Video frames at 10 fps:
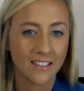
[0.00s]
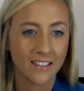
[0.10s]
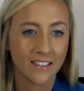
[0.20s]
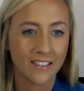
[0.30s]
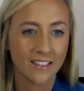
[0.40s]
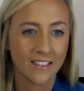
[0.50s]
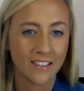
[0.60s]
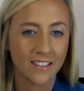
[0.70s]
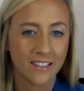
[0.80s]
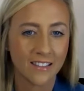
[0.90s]

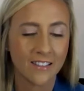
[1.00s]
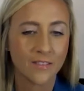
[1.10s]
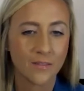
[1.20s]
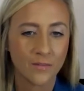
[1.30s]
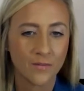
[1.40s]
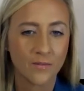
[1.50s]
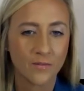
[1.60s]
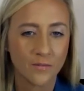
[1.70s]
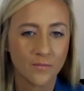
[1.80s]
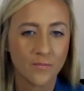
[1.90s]

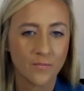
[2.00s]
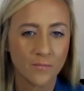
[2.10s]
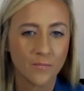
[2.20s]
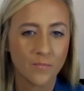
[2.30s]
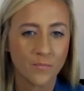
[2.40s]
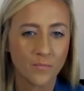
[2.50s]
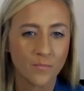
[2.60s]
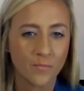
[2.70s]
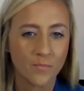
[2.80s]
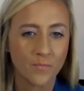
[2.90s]

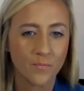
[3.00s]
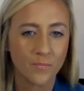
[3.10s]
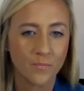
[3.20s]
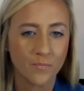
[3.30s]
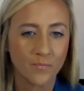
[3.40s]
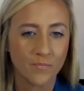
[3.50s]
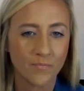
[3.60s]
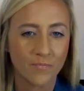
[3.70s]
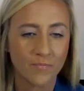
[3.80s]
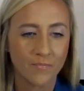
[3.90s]

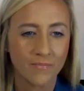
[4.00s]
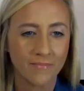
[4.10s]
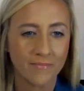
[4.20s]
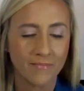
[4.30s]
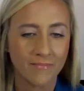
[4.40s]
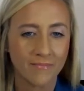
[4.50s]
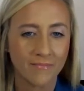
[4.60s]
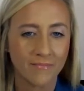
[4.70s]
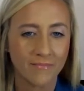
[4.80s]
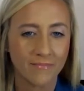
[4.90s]

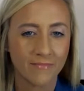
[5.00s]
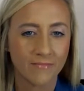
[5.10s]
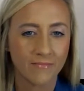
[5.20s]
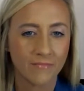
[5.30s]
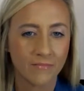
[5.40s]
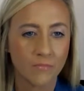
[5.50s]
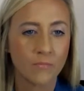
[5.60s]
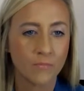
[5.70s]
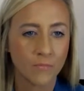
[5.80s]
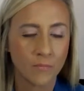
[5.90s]

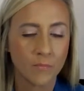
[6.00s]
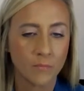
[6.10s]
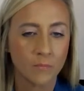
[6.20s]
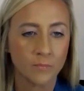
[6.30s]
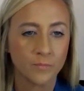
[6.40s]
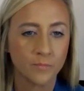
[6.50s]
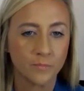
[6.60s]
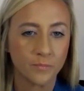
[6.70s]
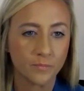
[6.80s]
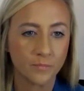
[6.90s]

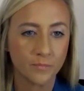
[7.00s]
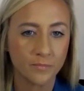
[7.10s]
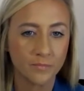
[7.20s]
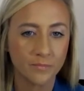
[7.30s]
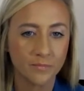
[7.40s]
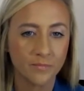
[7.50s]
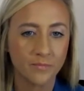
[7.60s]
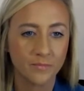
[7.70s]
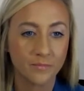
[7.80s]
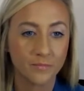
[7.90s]
No words are spoken by the person on screen.